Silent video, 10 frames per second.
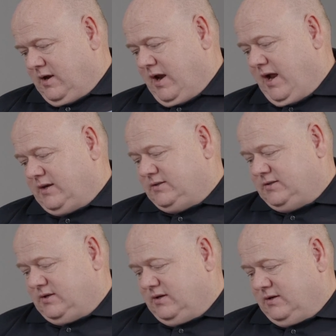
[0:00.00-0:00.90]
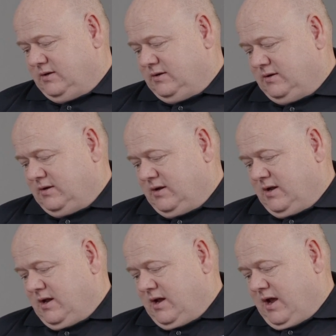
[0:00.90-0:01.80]
Next.
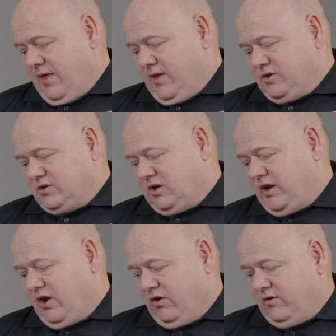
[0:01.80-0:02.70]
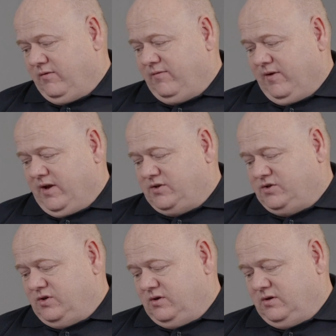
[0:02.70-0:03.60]
And then just click on
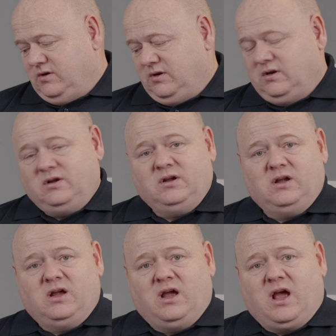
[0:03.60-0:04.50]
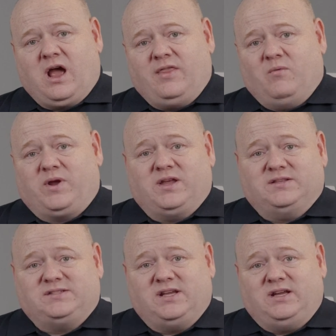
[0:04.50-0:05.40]
finished. And then we can
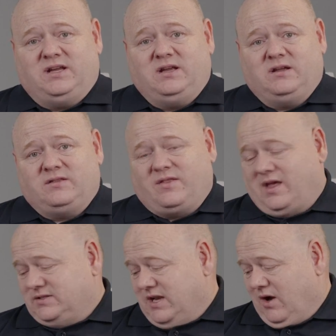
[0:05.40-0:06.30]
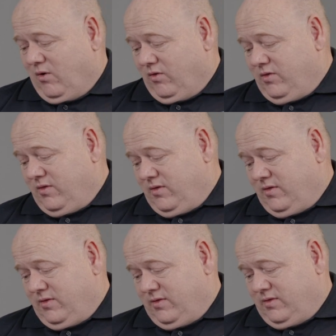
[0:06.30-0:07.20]
see that that's now on
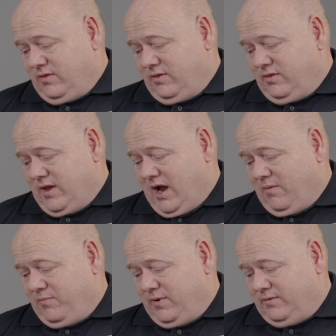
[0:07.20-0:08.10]
the app.